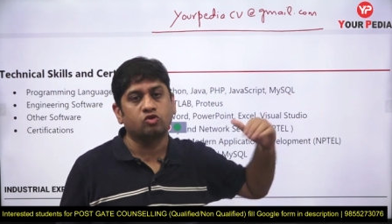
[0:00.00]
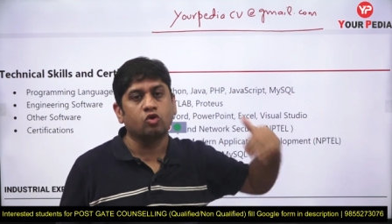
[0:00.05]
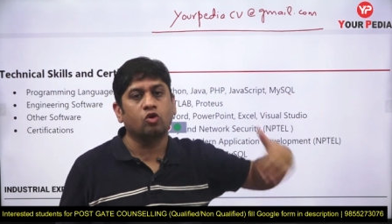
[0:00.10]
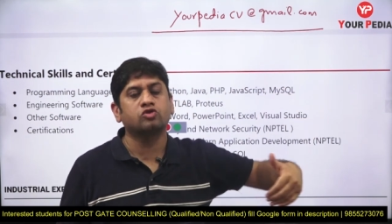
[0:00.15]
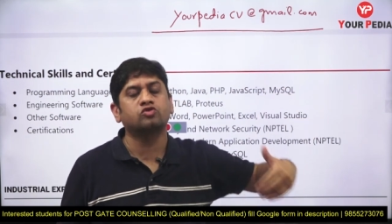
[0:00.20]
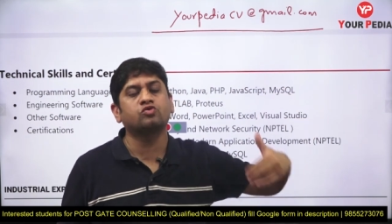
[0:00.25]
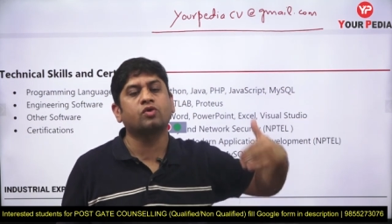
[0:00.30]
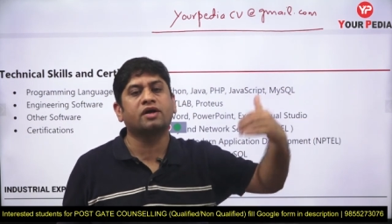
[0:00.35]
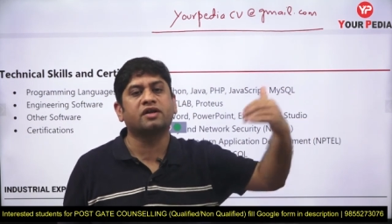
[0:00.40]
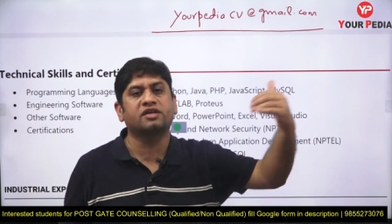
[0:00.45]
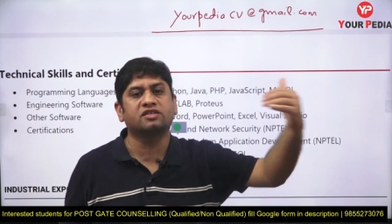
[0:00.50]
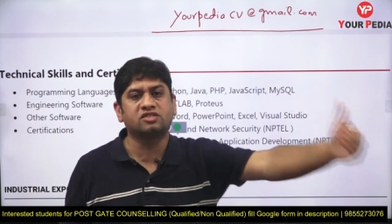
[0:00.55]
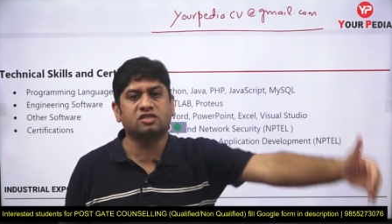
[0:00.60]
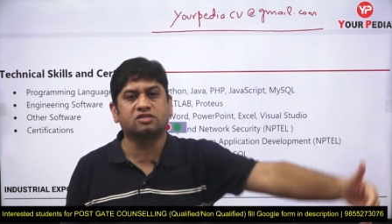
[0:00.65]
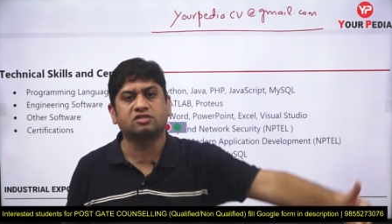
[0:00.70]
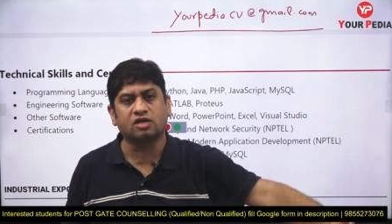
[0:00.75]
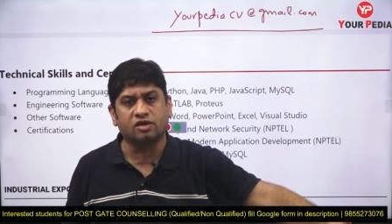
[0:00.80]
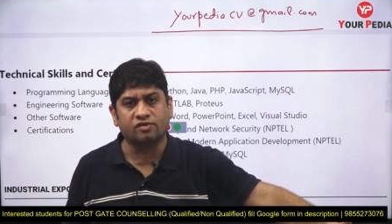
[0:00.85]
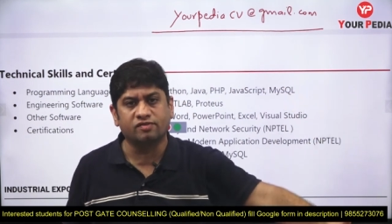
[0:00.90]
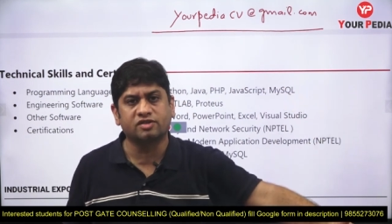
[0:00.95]
Those who are
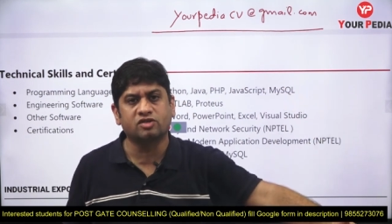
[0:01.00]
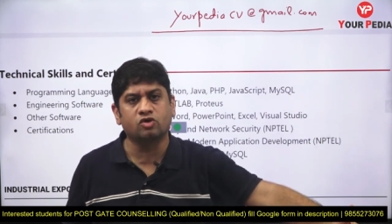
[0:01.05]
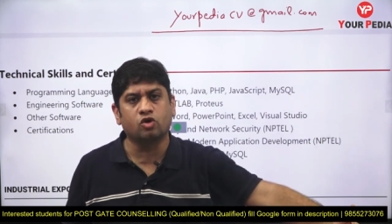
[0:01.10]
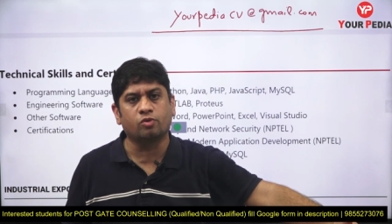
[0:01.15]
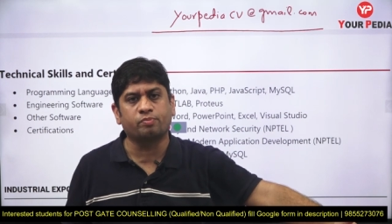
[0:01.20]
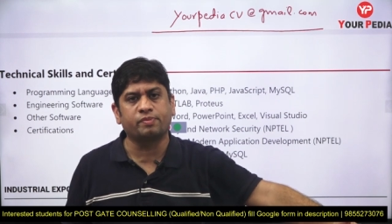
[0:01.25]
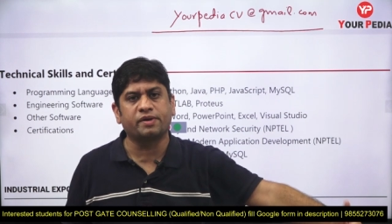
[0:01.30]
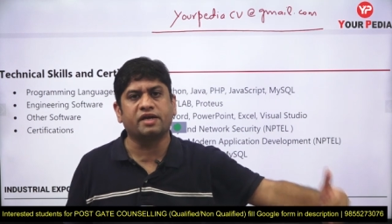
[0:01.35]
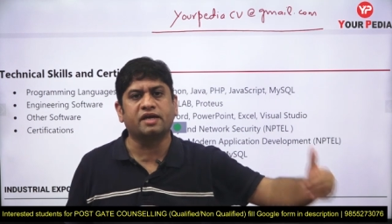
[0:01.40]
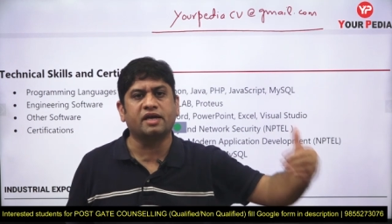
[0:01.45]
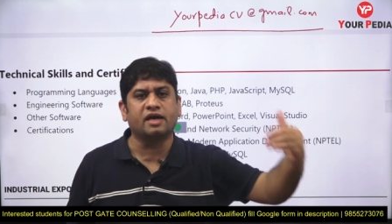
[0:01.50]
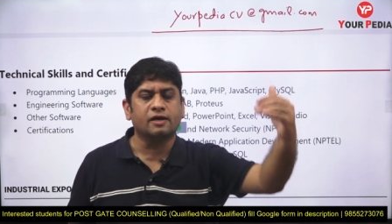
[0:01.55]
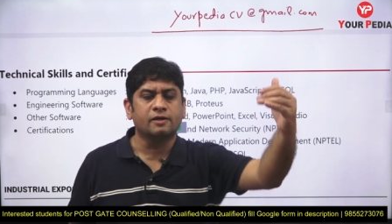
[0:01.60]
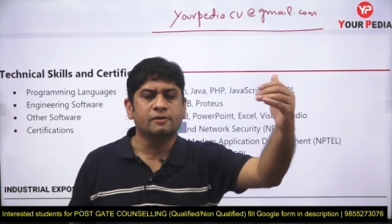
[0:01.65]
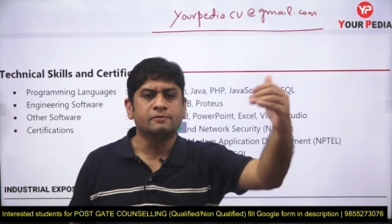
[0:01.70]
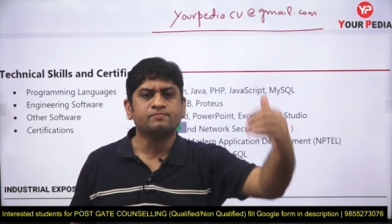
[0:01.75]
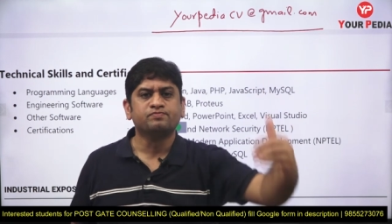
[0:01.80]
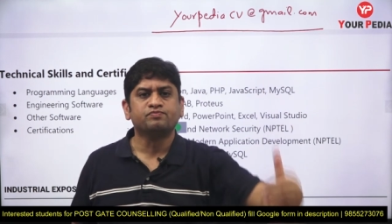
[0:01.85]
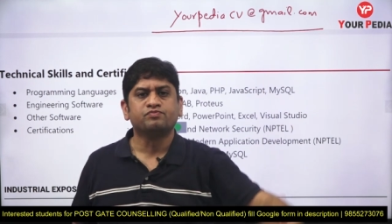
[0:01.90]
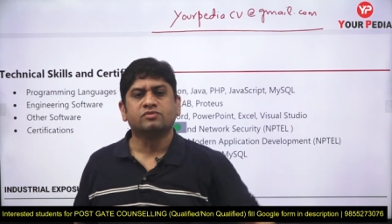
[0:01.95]
registered with Yourpedia,
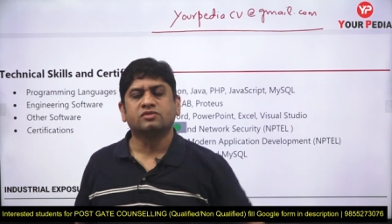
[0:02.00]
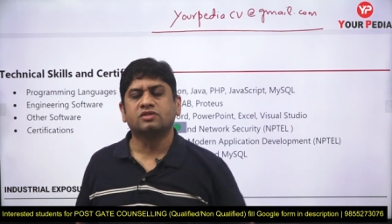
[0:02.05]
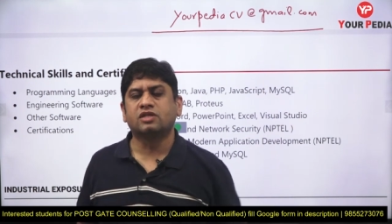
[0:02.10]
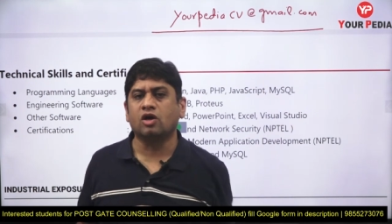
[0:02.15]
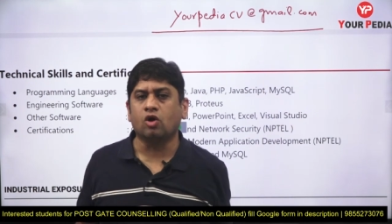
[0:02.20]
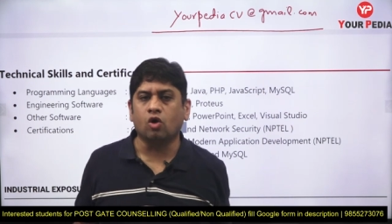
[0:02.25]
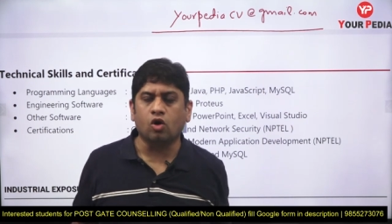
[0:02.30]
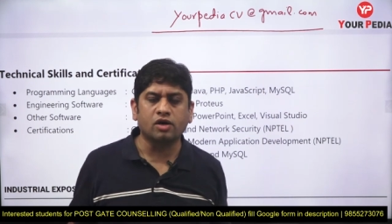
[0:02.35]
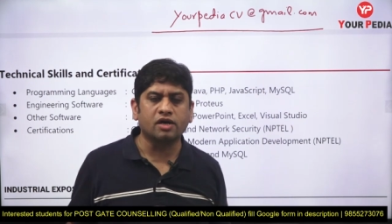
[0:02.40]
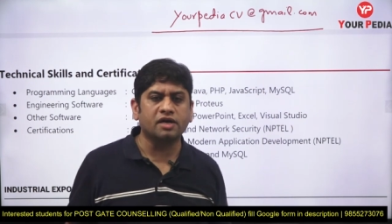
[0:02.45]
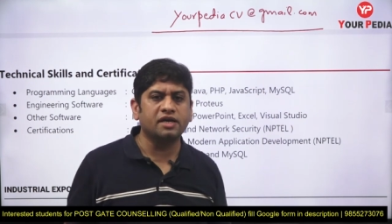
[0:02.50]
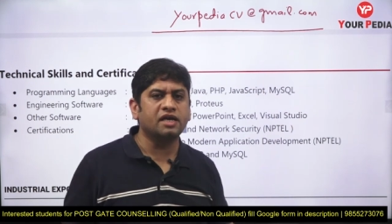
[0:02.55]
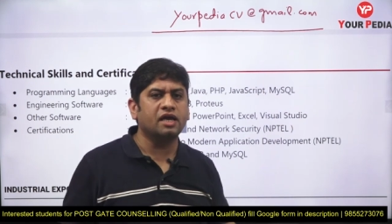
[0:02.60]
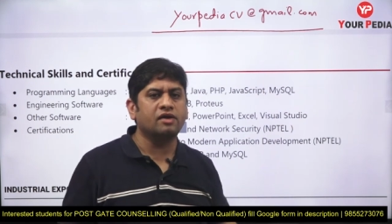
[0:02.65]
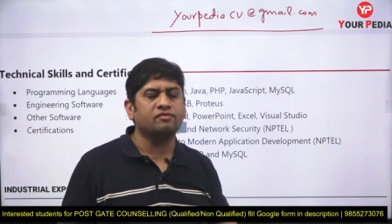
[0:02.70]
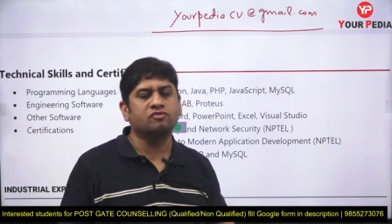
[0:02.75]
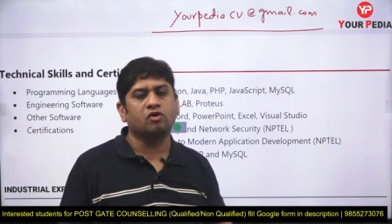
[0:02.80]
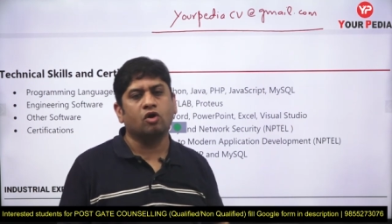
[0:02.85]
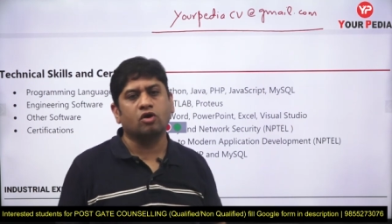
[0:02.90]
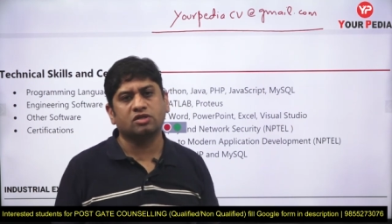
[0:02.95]
they already
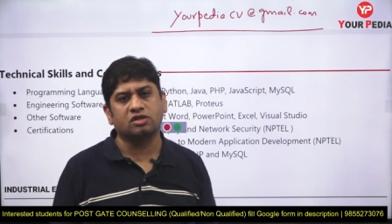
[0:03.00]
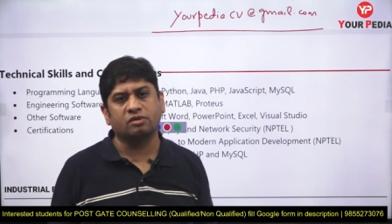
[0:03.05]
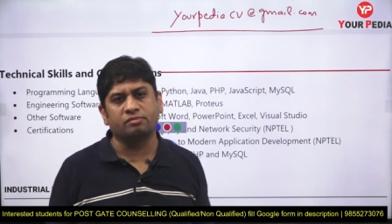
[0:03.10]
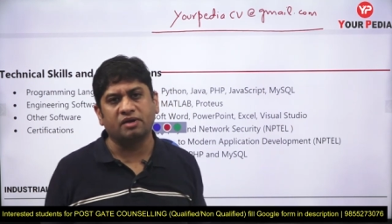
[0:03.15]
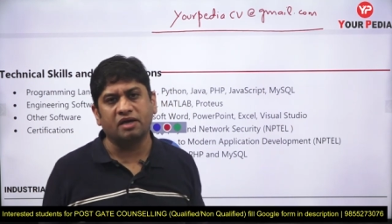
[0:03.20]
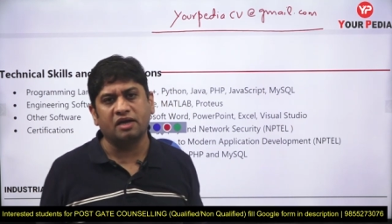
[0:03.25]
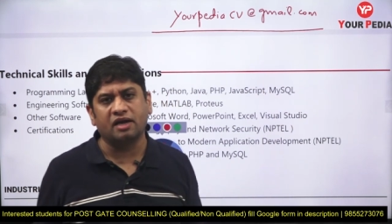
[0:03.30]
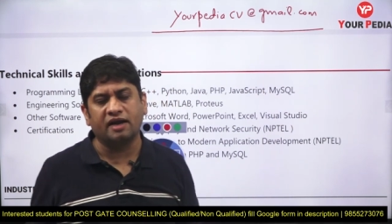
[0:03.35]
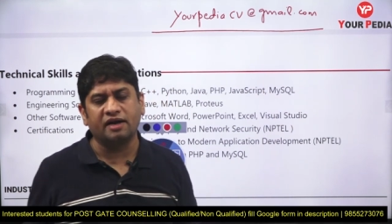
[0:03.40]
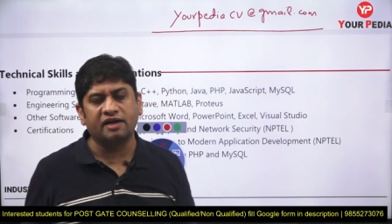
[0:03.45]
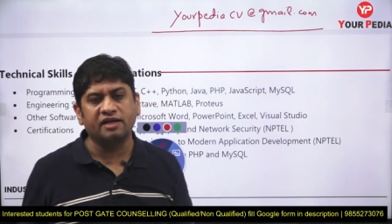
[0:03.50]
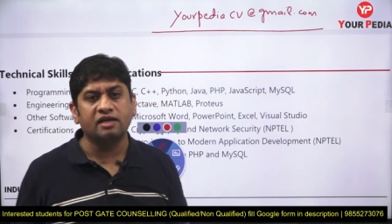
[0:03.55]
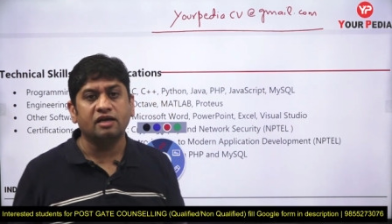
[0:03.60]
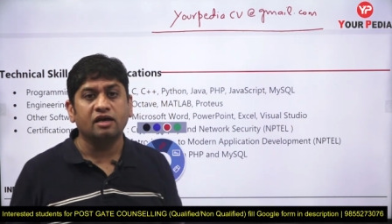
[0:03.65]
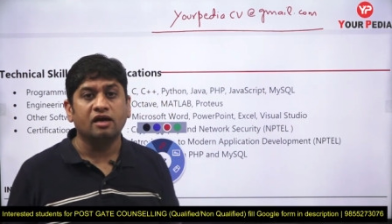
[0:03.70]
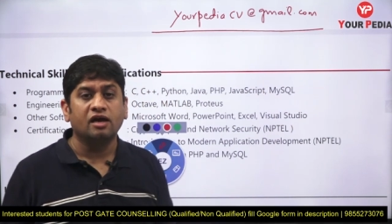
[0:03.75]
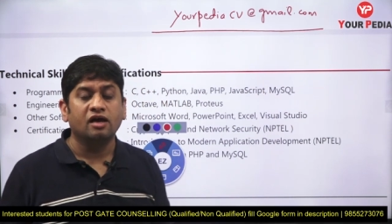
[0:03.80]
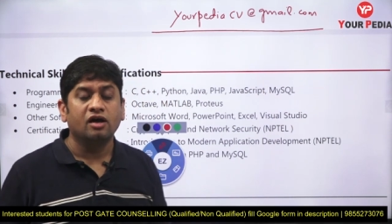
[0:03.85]
have got the mail ID